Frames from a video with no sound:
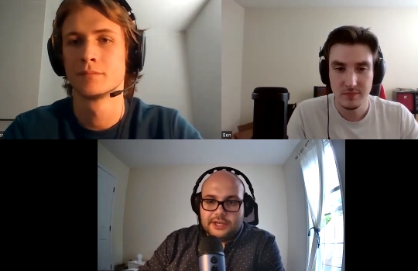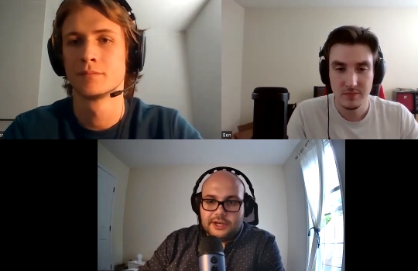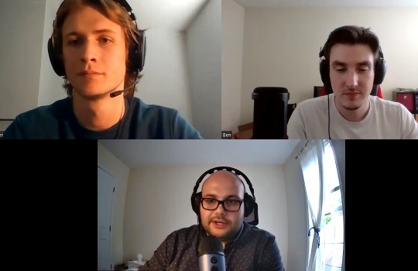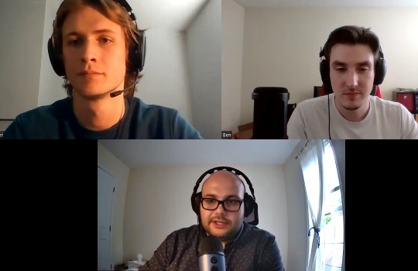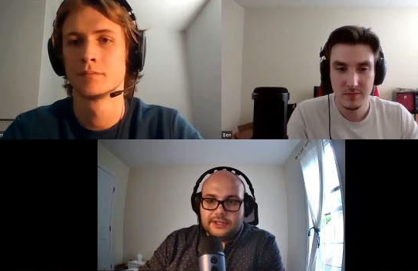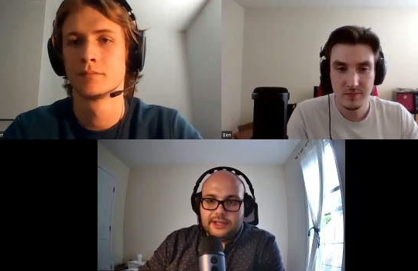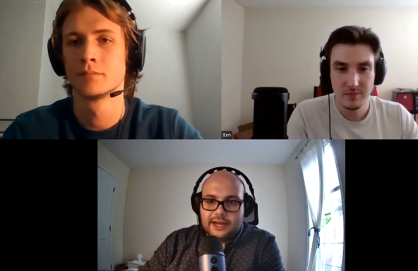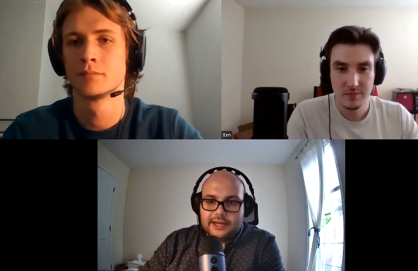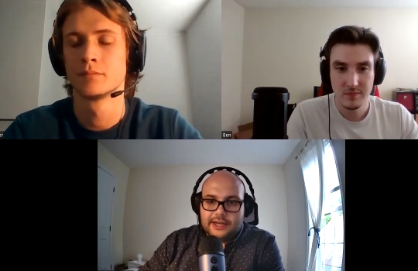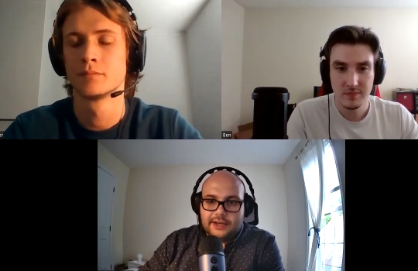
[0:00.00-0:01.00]
Speaker 1: a good
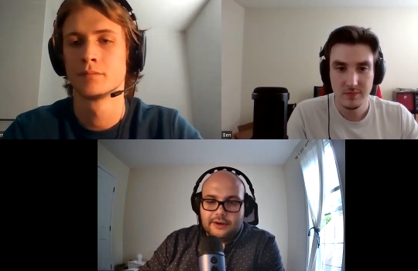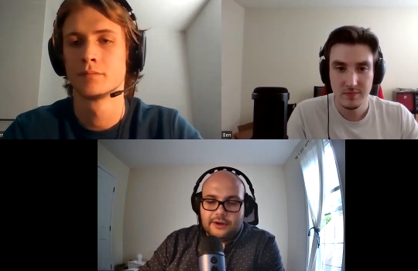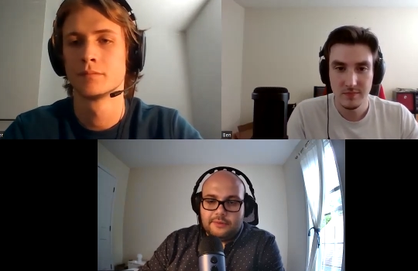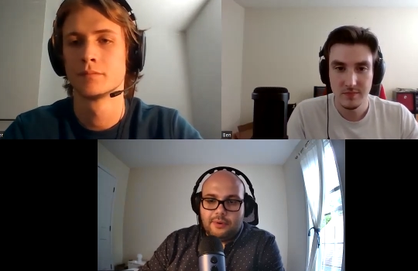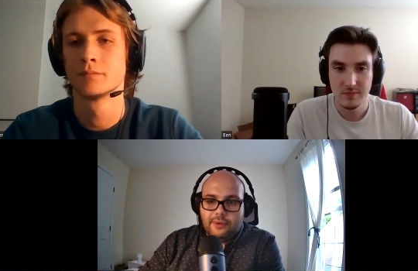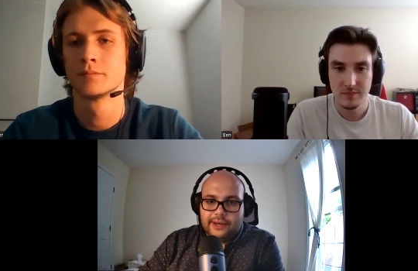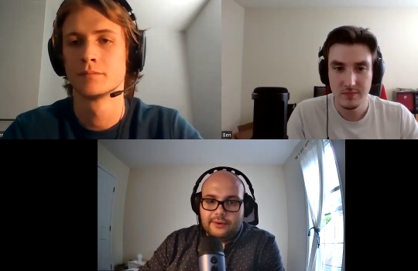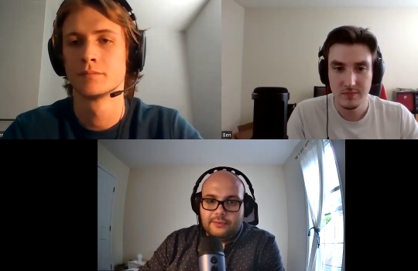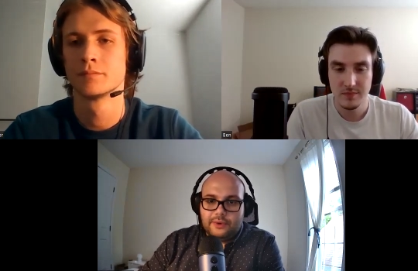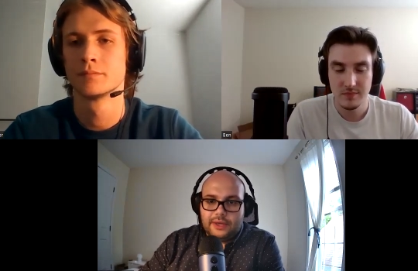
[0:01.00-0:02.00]
idea, a good point that
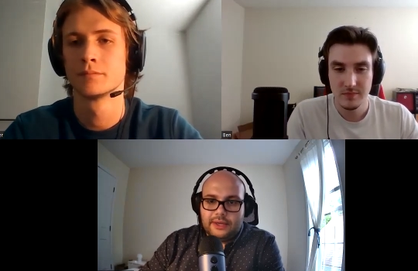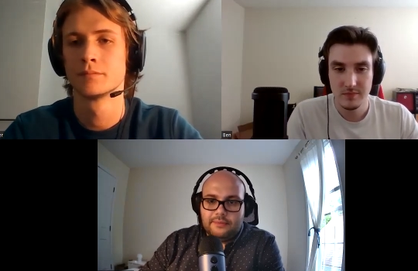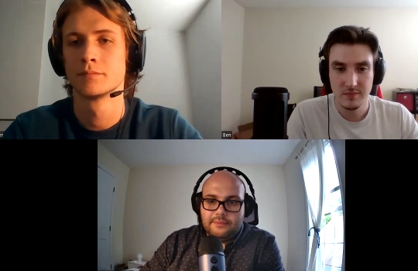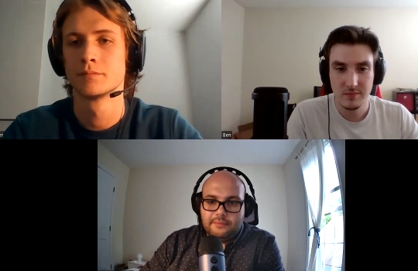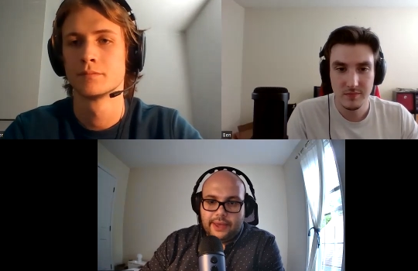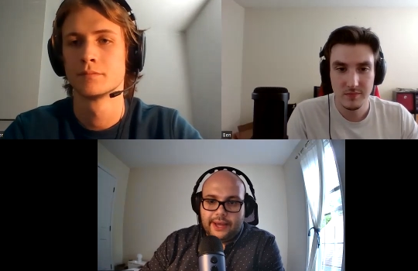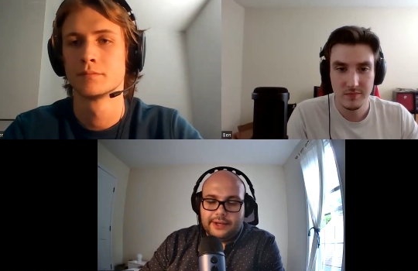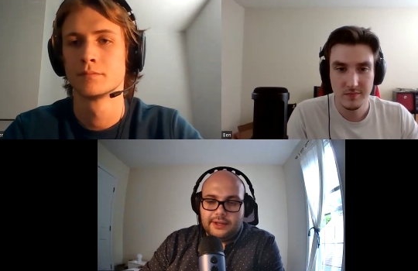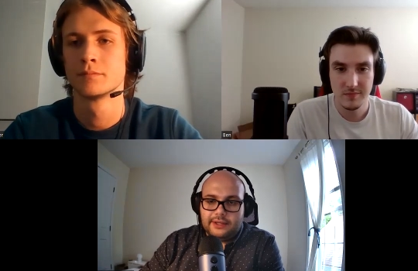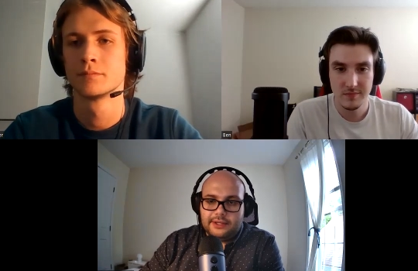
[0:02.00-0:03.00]
we make in
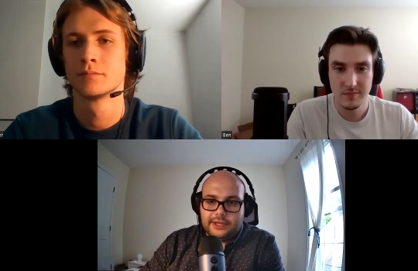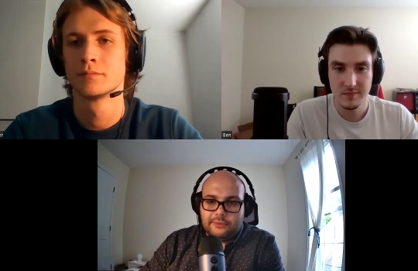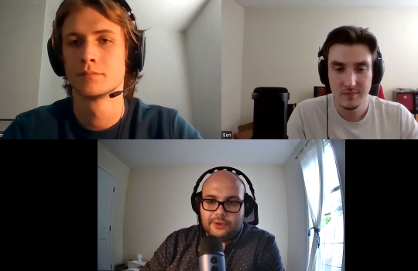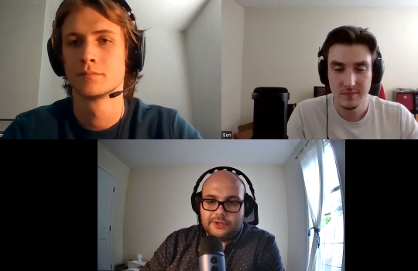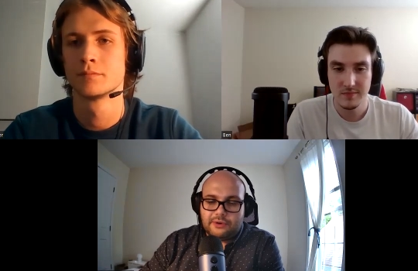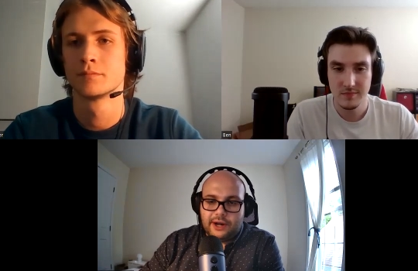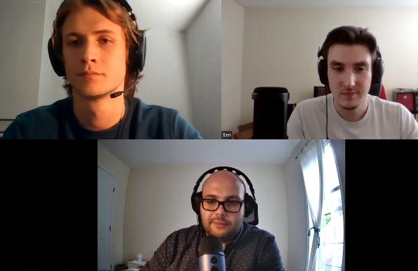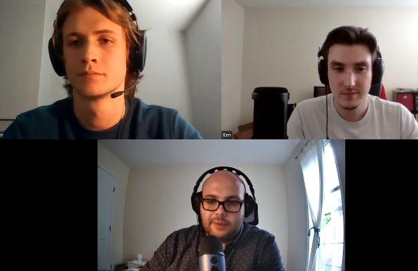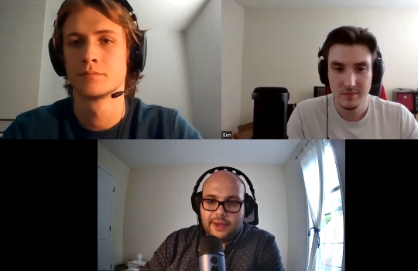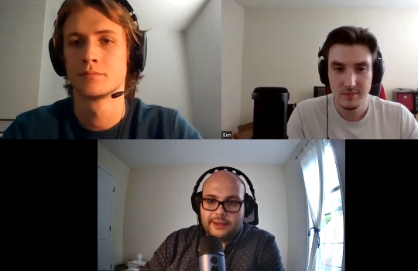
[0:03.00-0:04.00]
the that we try to
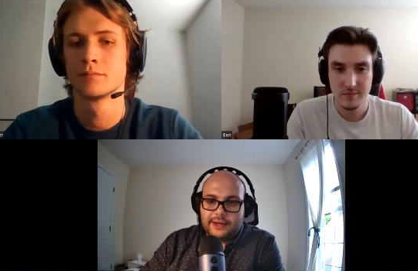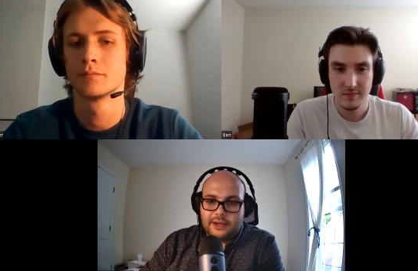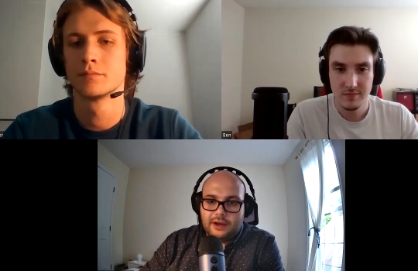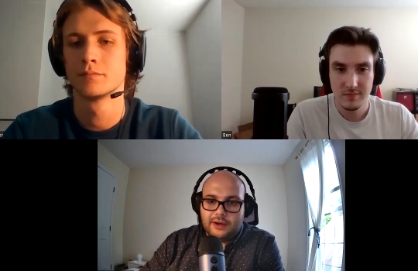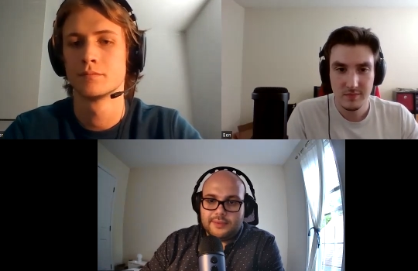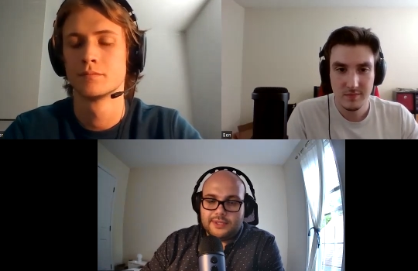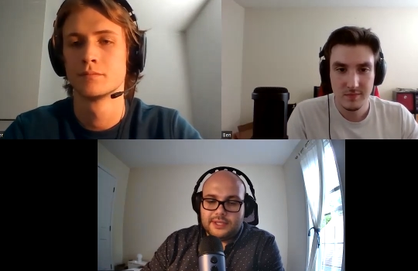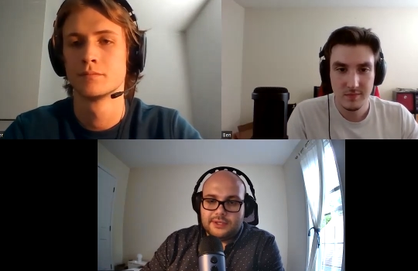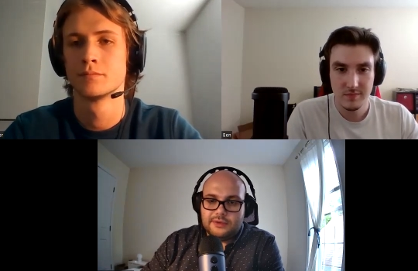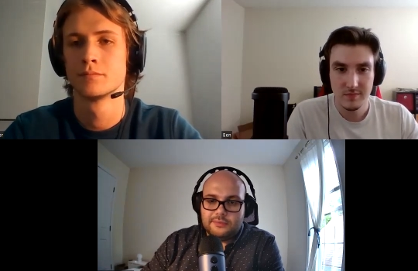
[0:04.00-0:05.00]
make that economists
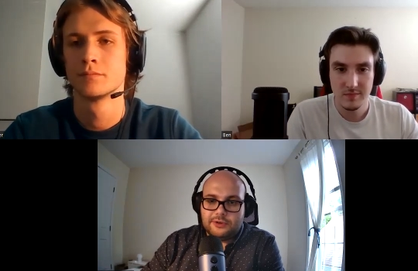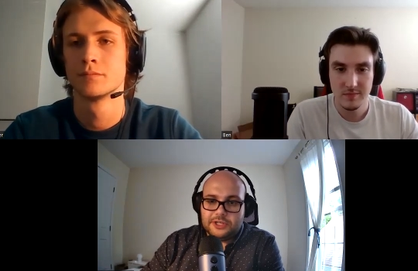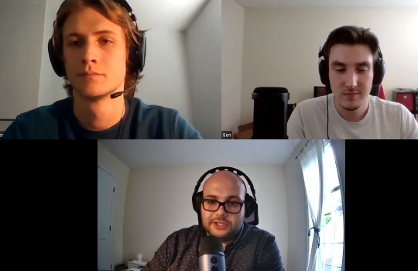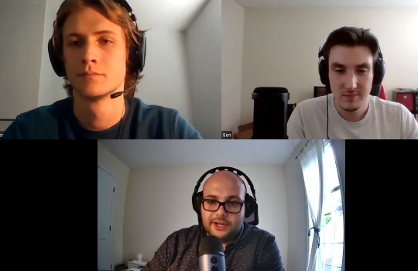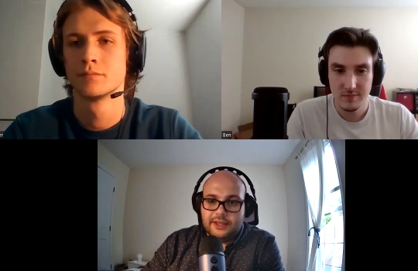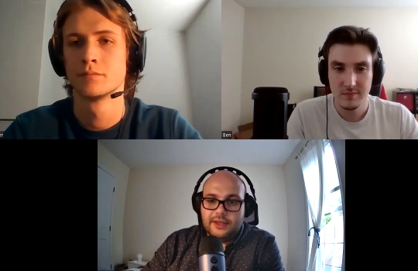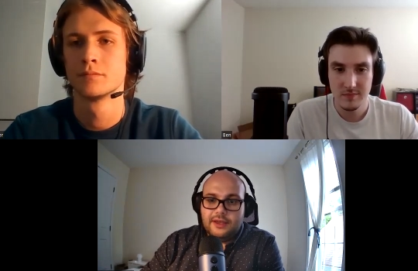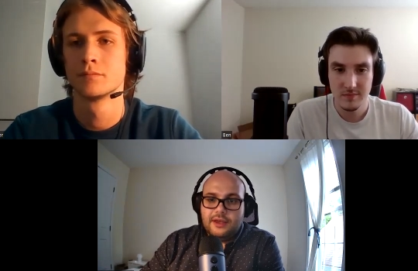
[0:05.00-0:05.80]
need to appreciate